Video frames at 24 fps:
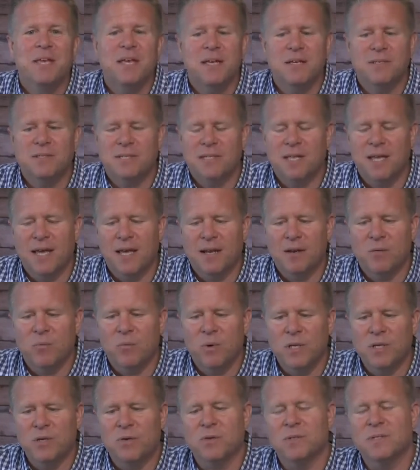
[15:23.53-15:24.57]
is that
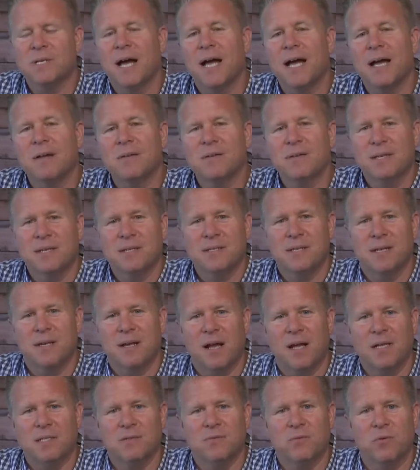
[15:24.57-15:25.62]
when you're dialed into
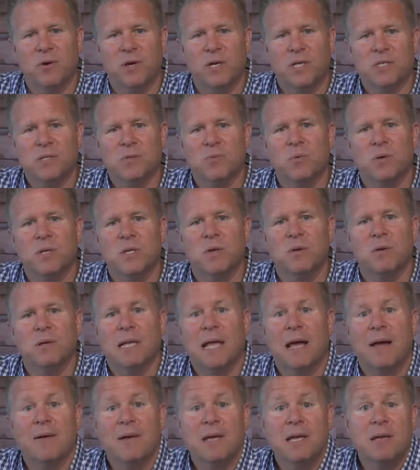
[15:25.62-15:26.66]
God's voice, when you're
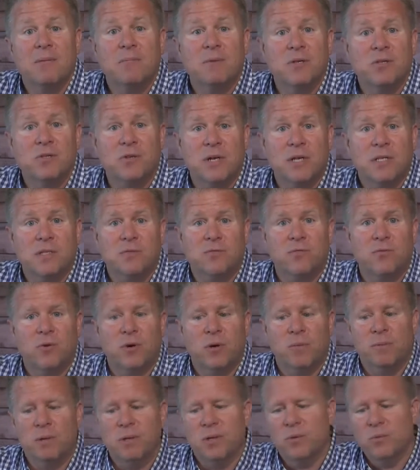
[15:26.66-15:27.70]
allowing Him to
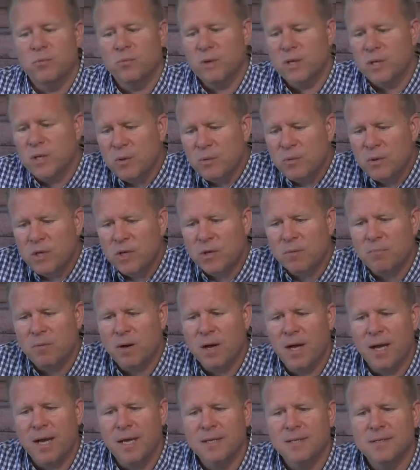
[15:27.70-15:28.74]
transform you, renewing your
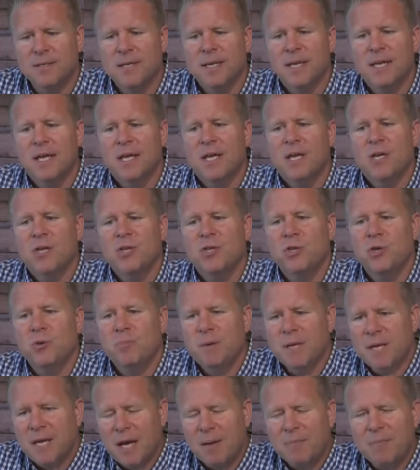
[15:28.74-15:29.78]
mind, you
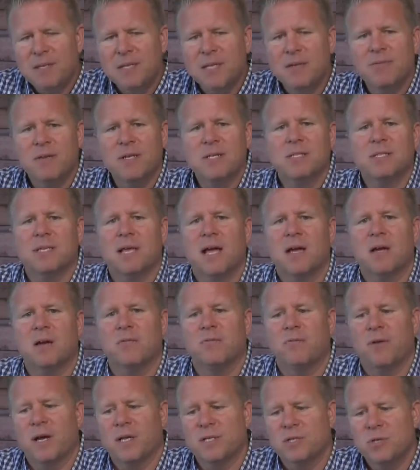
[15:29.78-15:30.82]
become a living
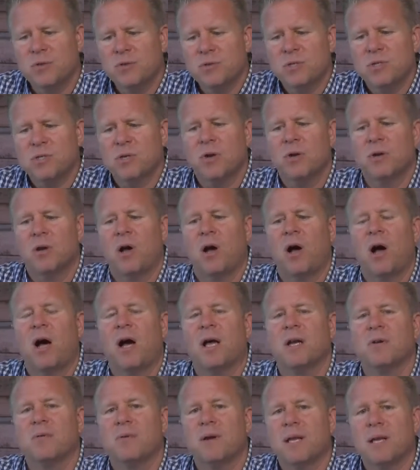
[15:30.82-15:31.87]
sacrifice. You start
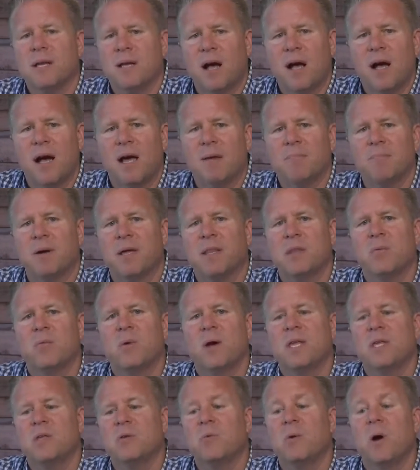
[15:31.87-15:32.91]
honoring God by the
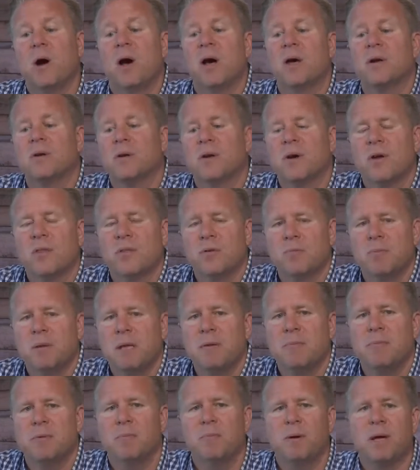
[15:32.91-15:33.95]
way you honor other
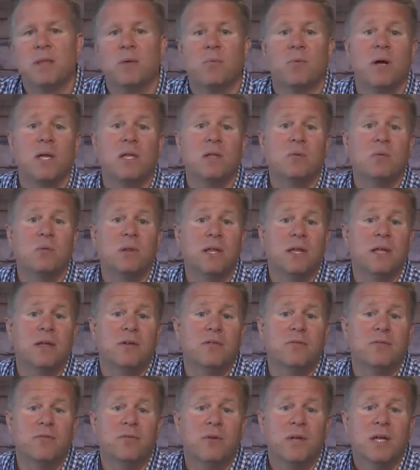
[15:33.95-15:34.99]
people, by the way you
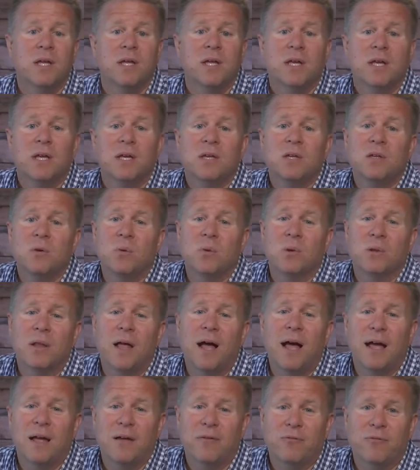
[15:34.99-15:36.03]
live your
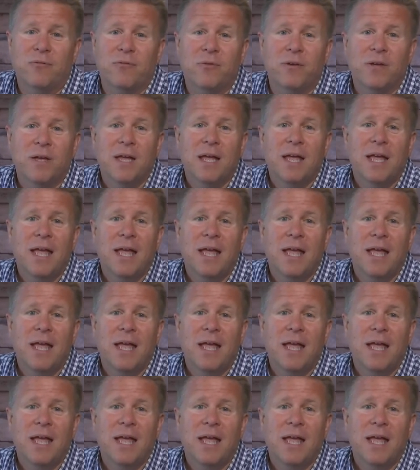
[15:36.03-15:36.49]
life.